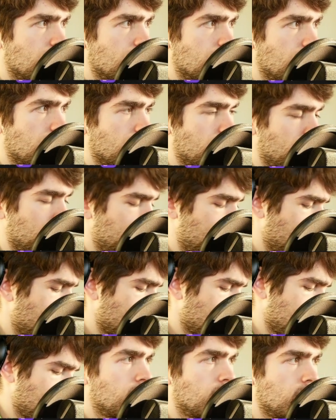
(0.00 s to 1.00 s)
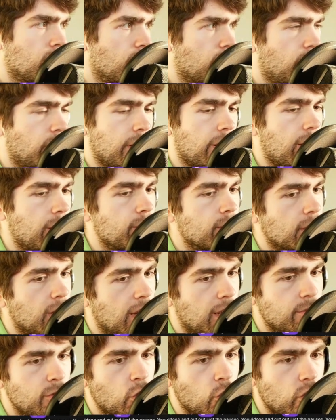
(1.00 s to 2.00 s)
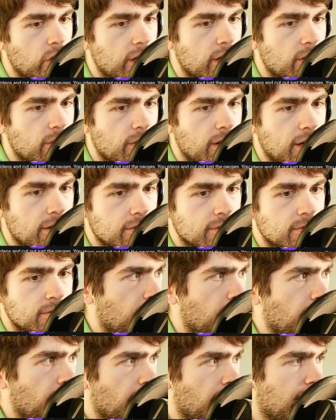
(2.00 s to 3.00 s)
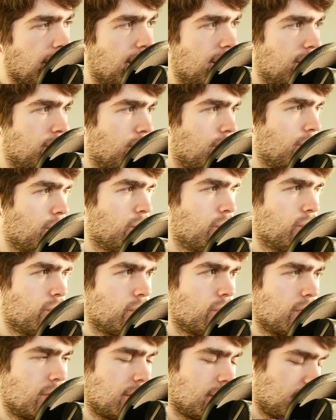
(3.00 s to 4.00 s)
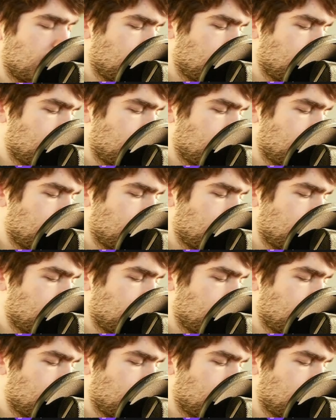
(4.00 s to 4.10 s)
Oh fuck. Wait, I'm toying around. And if I were to like